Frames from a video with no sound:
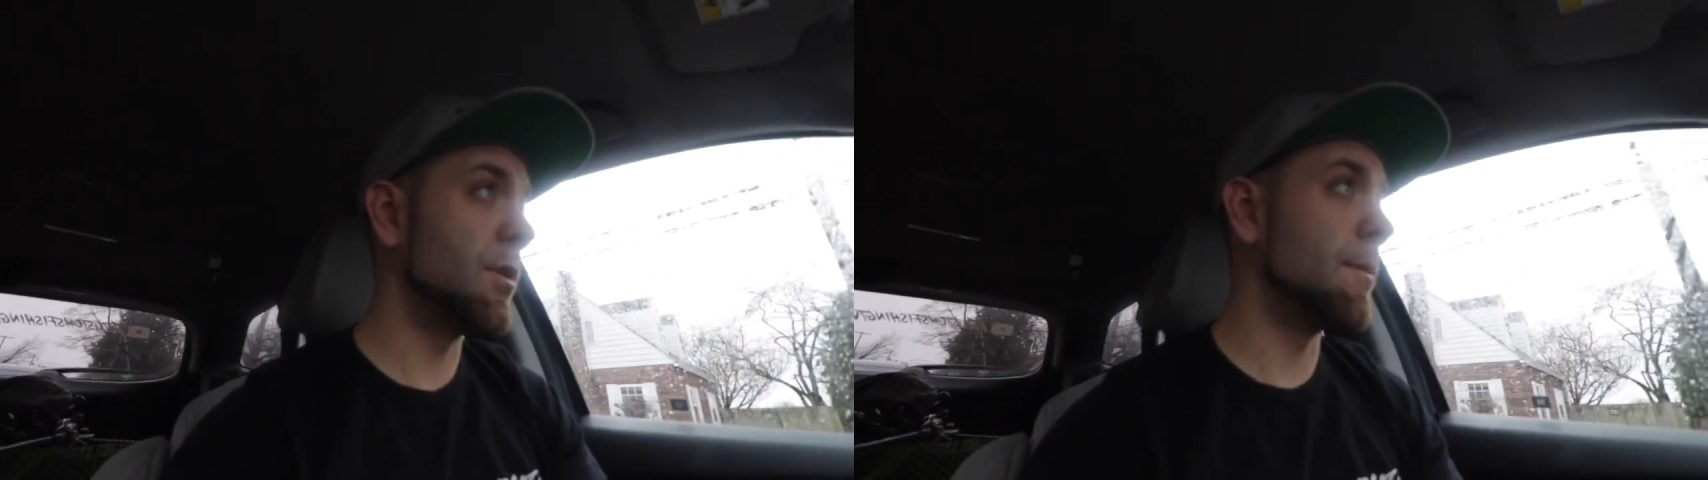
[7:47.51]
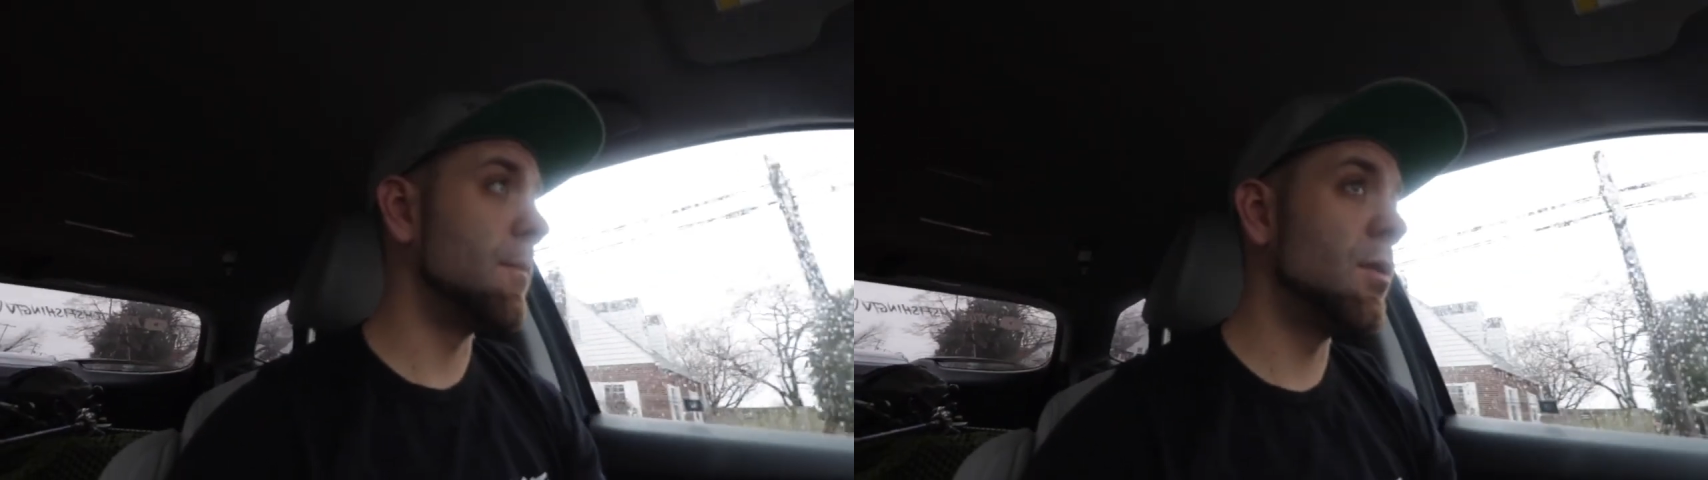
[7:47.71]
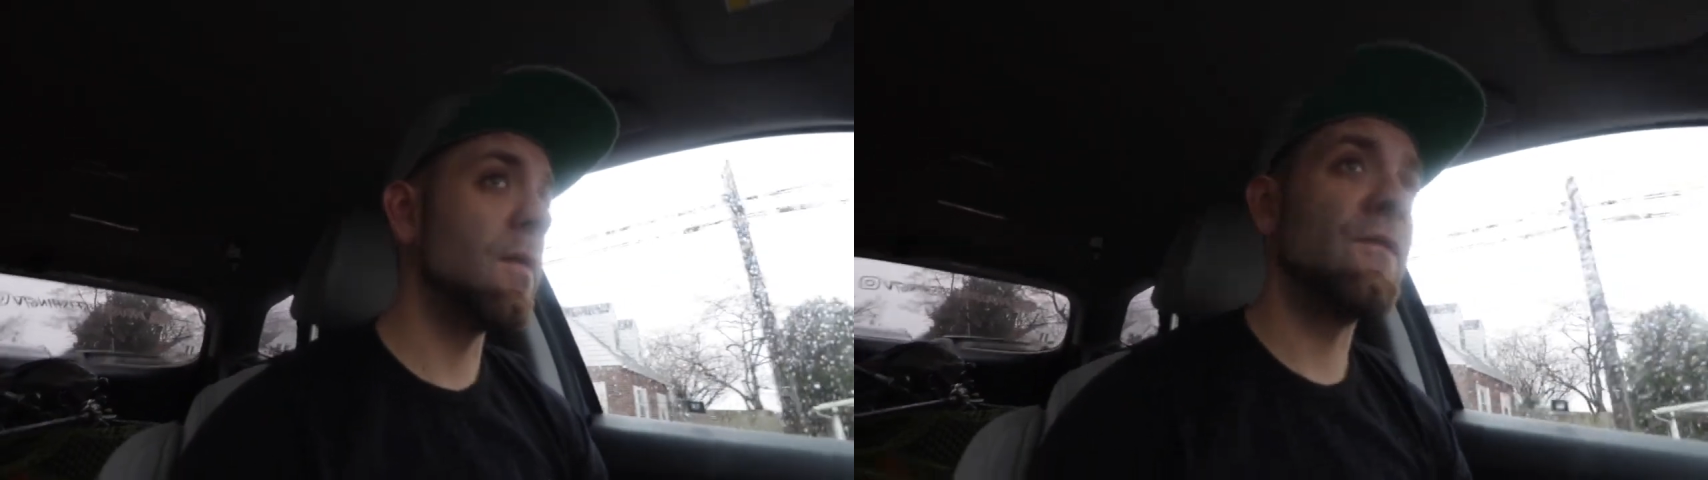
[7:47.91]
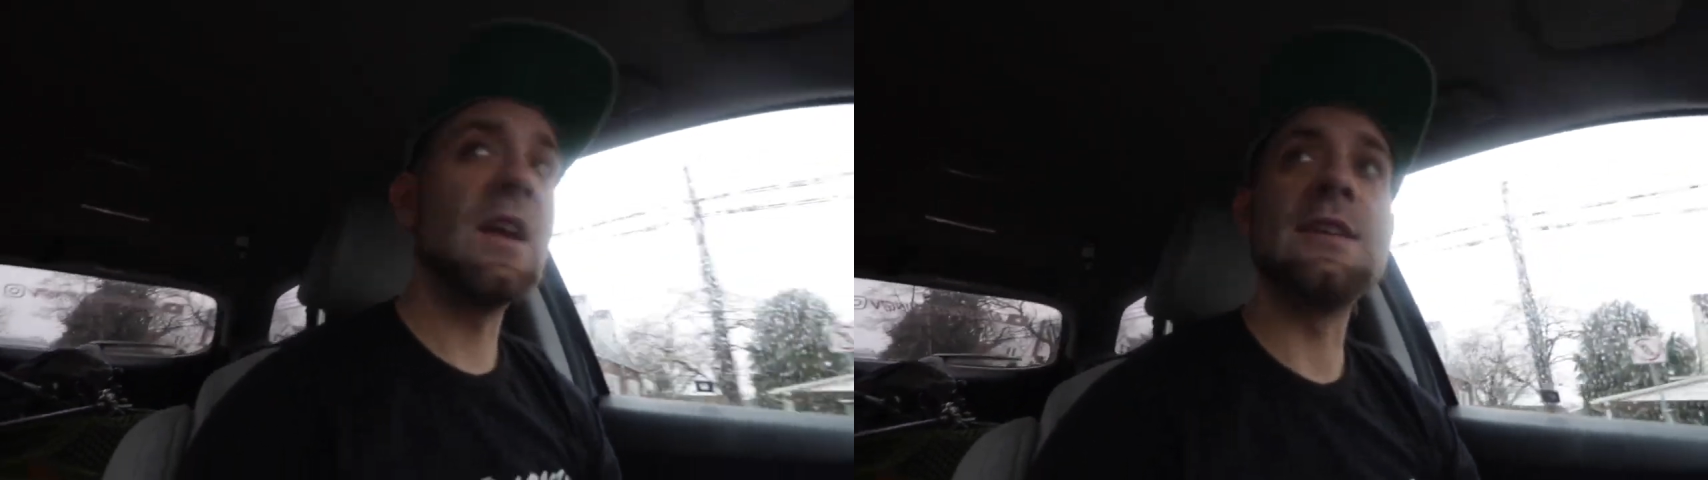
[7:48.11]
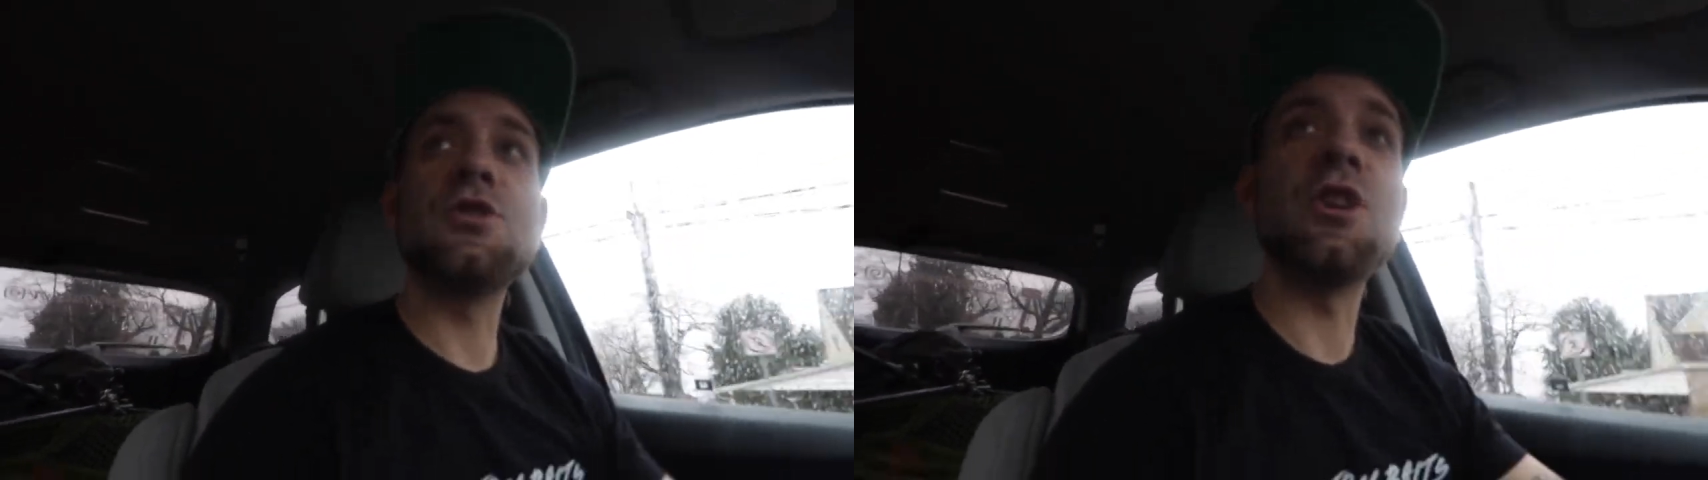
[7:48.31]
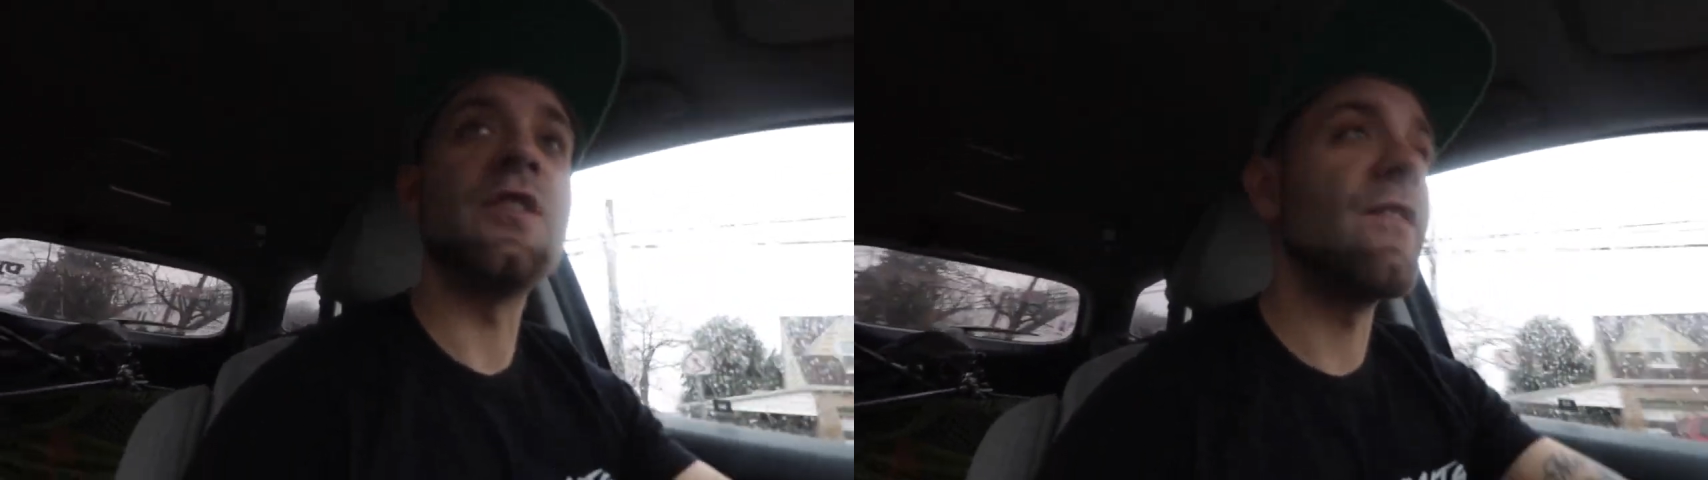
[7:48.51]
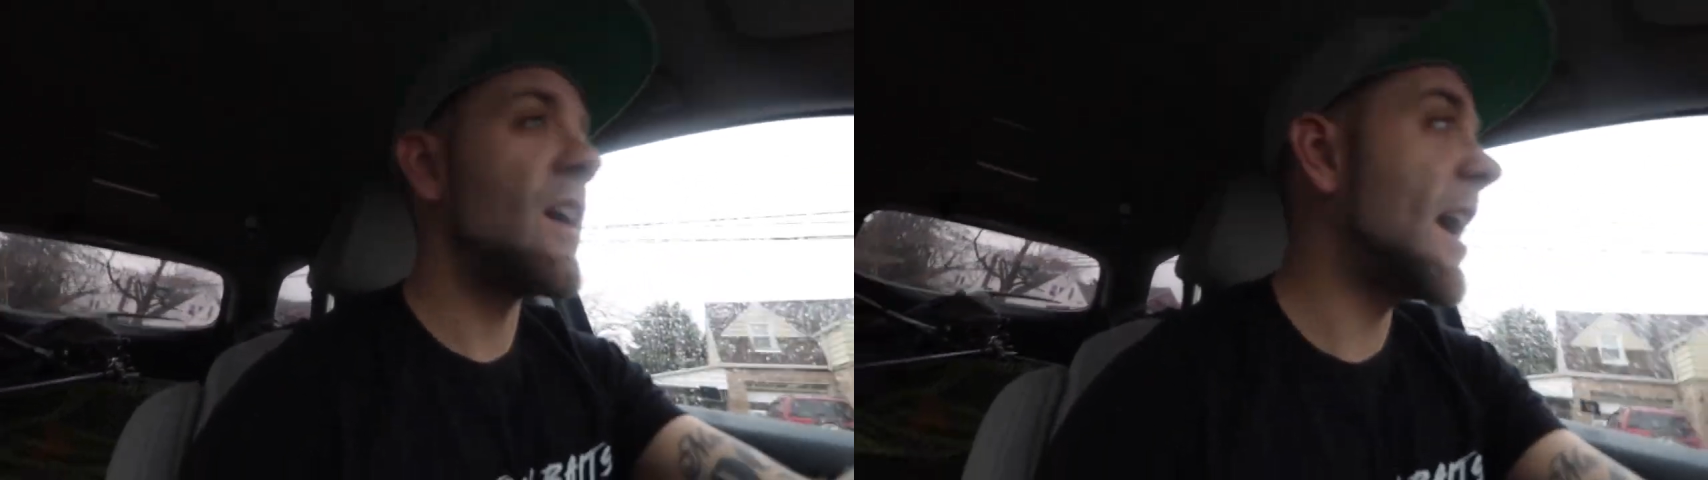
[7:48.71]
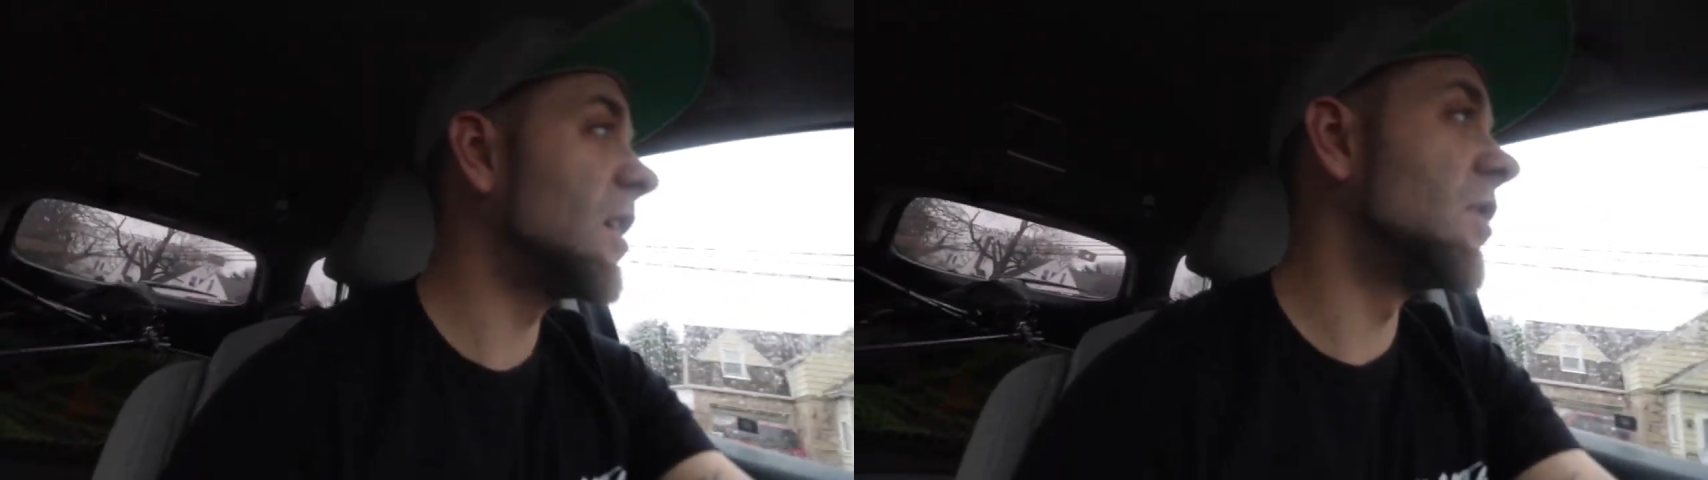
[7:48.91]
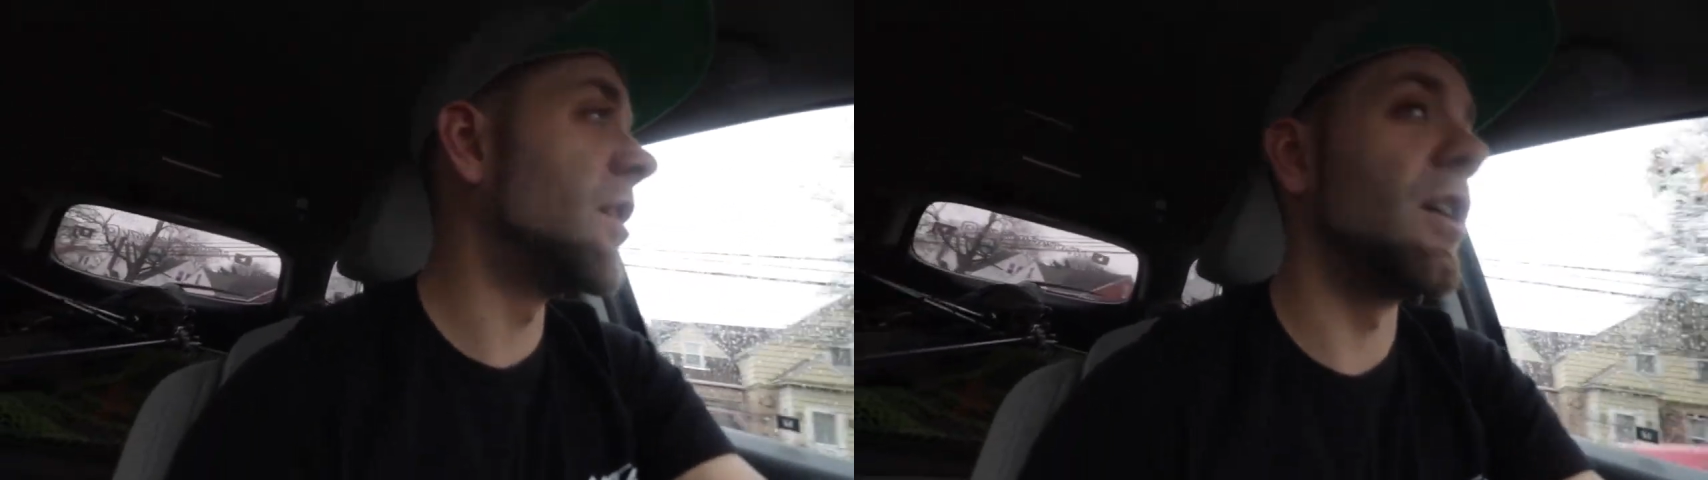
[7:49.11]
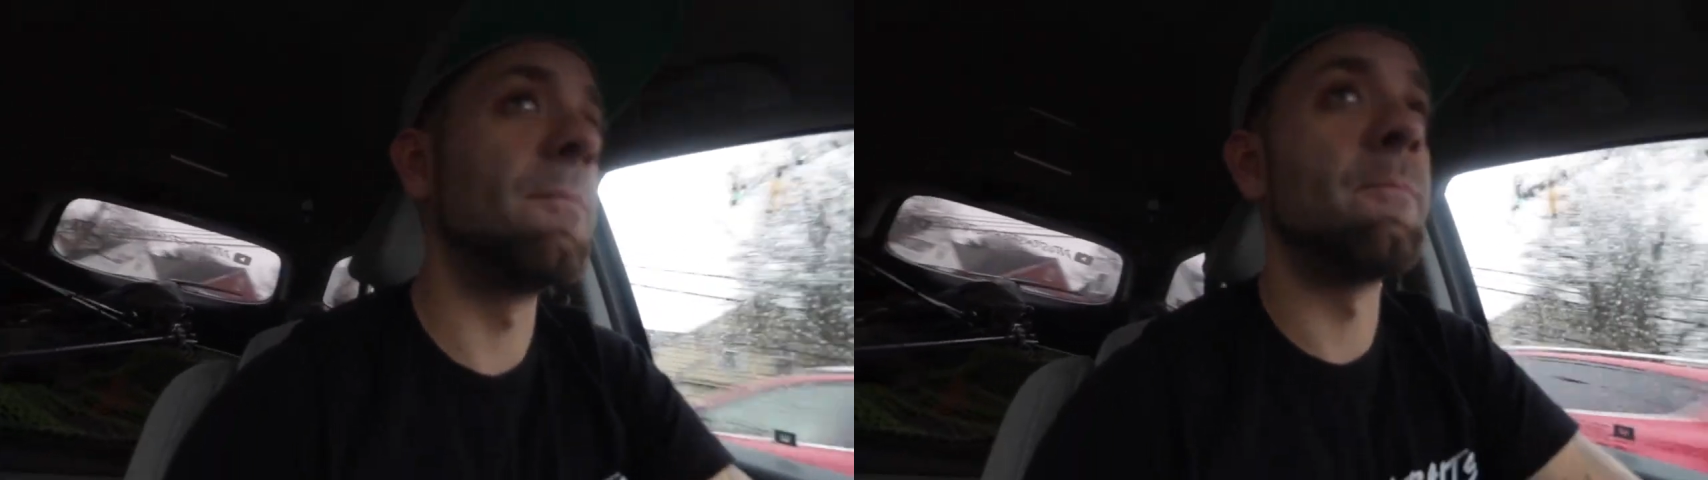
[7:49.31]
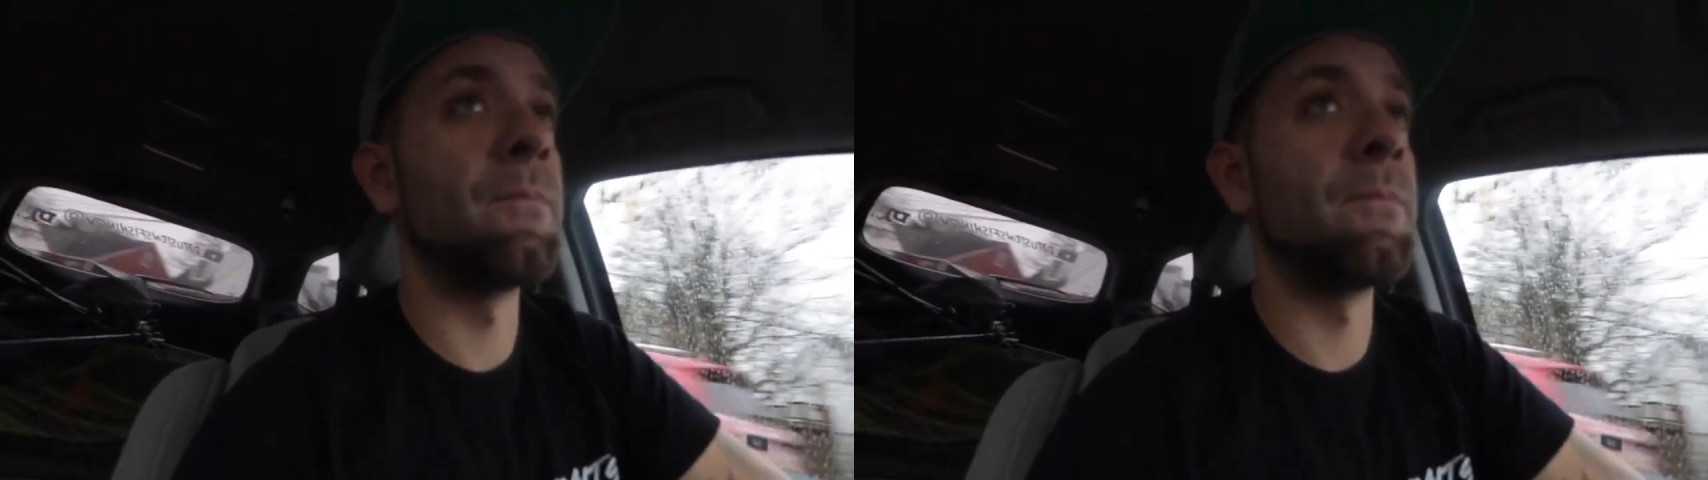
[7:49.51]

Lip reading: with the motivation factor.